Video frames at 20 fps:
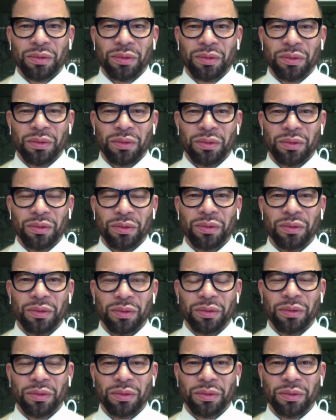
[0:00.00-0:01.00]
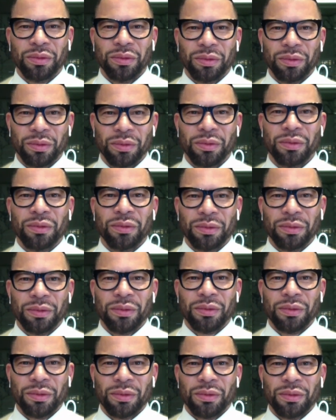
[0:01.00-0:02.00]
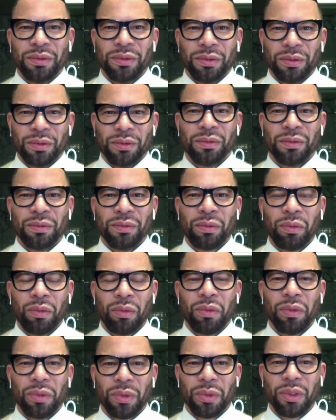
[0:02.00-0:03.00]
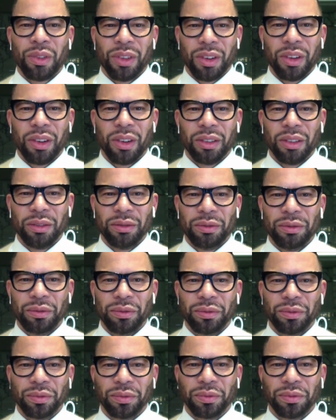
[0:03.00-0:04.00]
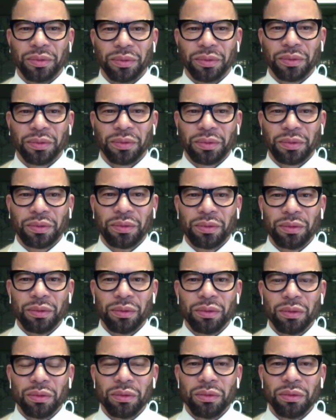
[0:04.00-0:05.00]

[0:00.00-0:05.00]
(not speaking)